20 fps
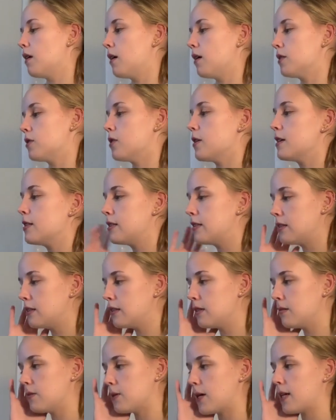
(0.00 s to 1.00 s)
So I still
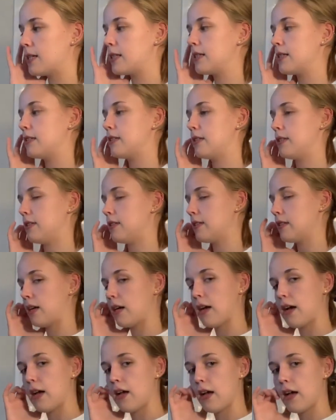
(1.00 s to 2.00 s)
am not as consistent
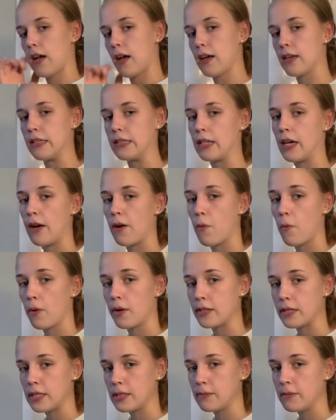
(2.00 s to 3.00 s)
as I
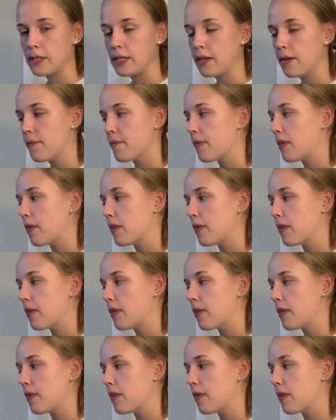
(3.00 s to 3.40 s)
want to be.